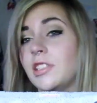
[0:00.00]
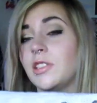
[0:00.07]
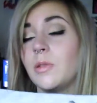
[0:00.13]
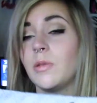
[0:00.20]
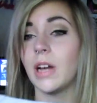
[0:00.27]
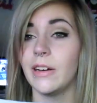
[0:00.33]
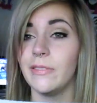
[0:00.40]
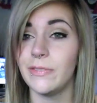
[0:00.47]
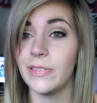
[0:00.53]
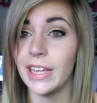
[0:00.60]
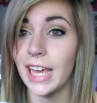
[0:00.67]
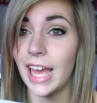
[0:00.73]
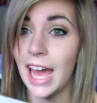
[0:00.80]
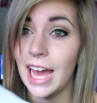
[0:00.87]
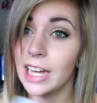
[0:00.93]
just so
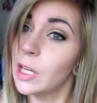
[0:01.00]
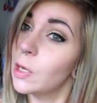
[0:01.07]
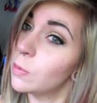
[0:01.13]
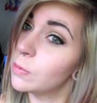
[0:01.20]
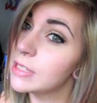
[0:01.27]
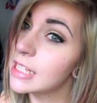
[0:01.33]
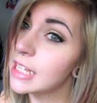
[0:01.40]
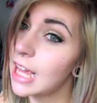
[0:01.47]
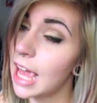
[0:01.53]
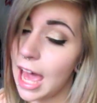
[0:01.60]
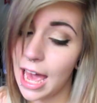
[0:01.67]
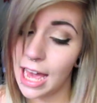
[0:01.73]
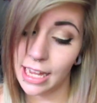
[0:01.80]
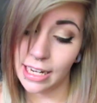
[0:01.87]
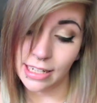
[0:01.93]
comfy and cozy,
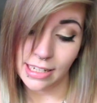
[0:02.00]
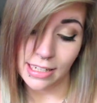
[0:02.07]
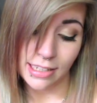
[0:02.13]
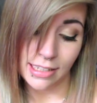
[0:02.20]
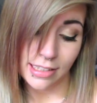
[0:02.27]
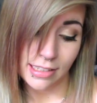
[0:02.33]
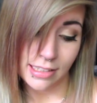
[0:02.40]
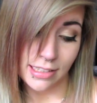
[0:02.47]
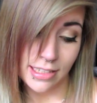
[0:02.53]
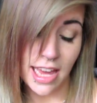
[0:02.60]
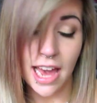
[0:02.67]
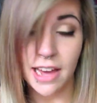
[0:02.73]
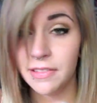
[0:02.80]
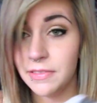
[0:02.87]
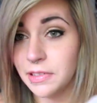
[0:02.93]
and
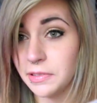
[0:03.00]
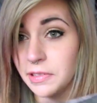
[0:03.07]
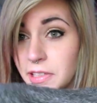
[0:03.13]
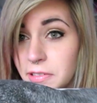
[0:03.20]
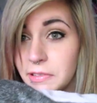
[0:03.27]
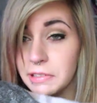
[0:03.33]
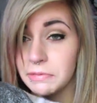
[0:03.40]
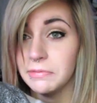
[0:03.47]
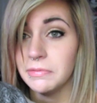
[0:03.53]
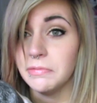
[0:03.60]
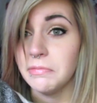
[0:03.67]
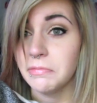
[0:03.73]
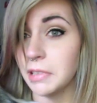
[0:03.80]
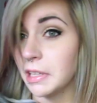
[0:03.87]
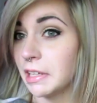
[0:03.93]
yeah, they're really,
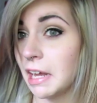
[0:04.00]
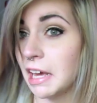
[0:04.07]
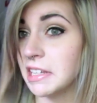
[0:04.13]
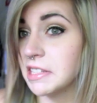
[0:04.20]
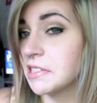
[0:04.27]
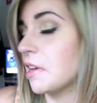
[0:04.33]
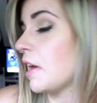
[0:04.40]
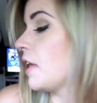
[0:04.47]
really, nice.